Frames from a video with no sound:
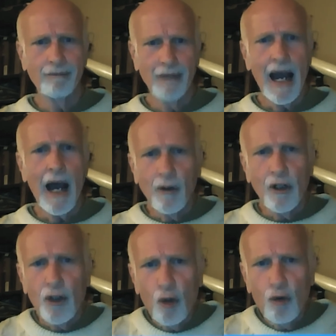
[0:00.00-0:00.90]
"How
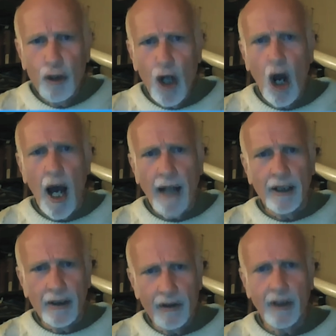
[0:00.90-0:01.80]
could you not
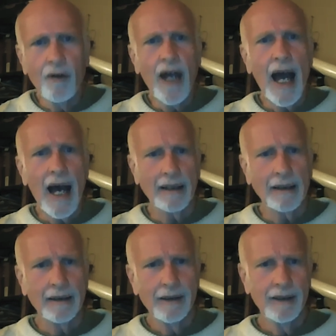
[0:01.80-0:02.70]
do that?"
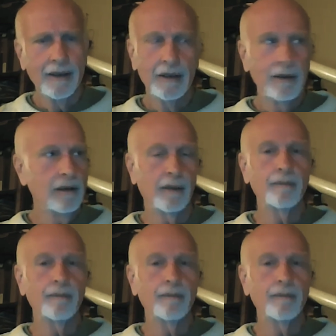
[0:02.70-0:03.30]
Um,